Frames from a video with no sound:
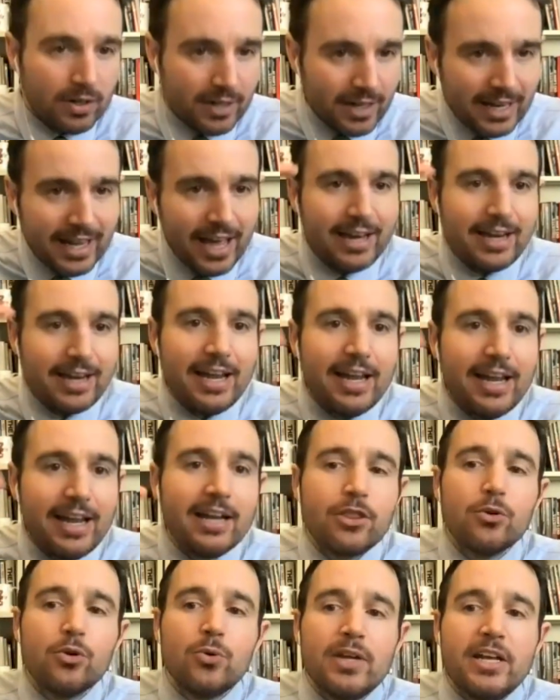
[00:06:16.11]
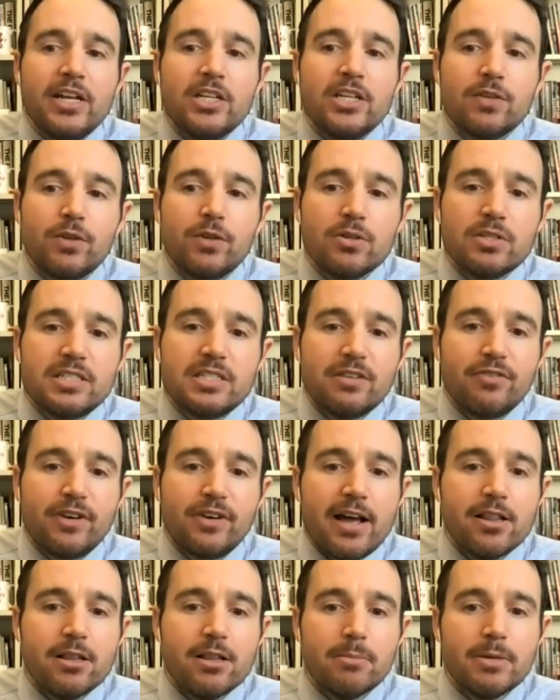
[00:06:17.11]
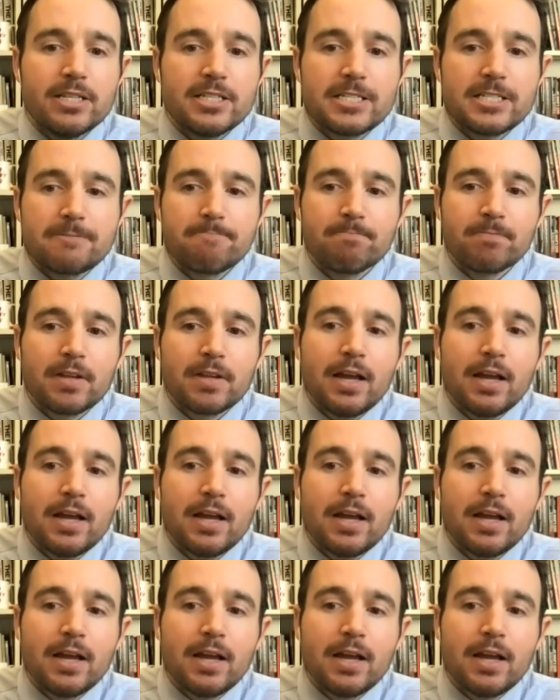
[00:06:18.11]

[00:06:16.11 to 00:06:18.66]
And again, hit through each of those different elements.